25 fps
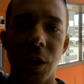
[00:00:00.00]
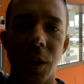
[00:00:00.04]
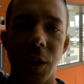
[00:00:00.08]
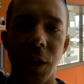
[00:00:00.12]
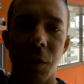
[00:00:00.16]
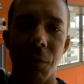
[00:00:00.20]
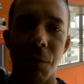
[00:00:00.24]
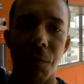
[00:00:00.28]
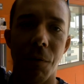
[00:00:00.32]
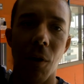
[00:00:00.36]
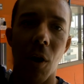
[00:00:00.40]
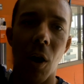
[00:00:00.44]
the
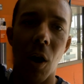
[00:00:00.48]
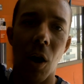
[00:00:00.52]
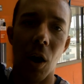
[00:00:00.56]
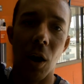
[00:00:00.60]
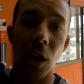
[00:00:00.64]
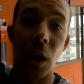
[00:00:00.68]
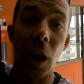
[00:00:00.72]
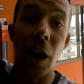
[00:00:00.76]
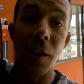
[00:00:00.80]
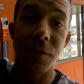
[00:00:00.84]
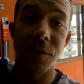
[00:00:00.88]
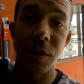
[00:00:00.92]
diff
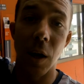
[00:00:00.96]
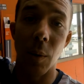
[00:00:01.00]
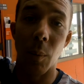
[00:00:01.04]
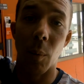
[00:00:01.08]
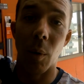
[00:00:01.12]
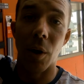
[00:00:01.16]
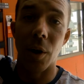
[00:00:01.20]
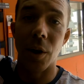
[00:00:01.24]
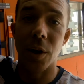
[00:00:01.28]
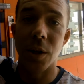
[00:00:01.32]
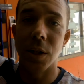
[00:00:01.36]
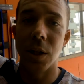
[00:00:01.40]
are
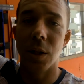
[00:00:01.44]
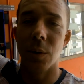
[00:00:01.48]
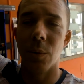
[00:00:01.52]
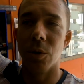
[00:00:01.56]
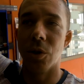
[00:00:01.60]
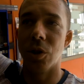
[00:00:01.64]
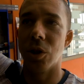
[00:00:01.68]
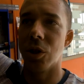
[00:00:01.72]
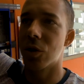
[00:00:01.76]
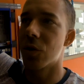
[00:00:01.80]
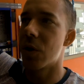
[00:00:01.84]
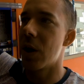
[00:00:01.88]
lifetime warranty,
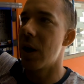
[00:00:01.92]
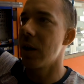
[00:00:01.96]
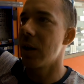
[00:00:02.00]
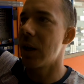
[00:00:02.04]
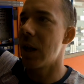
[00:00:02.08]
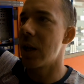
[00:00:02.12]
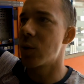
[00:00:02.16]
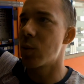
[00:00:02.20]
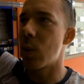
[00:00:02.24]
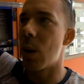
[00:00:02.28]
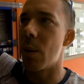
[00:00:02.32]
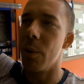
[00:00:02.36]
which is great.
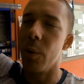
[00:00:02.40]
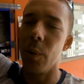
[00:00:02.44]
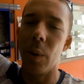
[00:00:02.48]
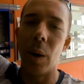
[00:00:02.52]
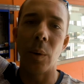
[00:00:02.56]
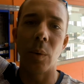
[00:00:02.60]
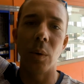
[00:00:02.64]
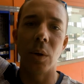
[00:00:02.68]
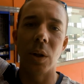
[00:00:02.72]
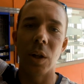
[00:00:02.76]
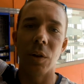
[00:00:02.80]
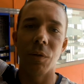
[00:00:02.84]
That's why we
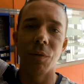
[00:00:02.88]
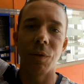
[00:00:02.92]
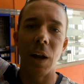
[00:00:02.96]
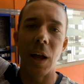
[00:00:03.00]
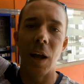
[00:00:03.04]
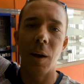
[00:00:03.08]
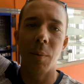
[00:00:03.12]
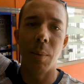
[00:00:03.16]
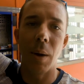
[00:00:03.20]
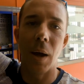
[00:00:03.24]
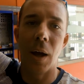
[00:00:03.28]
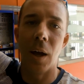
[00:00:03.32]
went with Diff
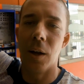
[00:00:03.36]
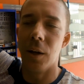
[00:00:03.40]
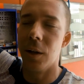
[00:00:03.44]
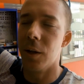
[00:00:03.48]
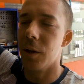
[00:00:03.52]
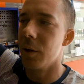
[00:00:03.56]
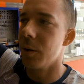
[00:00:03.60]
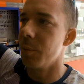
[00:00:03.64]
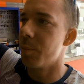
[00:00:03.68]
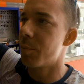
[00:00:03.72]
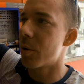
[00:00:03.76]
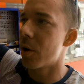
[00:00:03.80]
Lab and
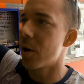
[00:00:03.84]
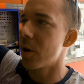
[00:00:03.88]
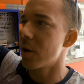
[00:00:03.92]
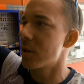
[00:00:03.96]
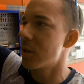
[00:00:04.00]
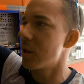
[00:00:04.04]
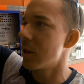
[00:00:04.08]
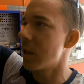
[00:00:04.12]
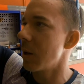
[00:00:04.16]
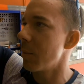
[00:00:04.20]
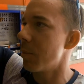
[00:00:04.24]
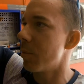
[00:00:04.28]
the
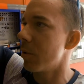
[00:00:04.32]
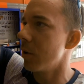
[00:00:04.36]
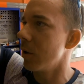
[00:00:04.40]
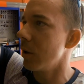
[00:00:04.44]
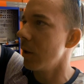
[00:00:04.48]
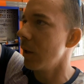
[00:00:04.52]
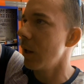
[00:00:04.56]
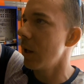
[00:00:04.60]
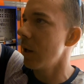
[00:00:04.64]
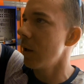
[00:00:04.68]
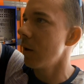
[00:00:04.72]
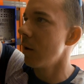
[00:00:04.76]
products that they put
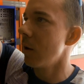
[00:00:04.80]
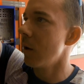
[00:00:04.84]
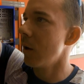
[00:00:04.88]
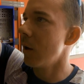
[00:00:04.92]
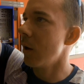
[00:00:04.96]
in there.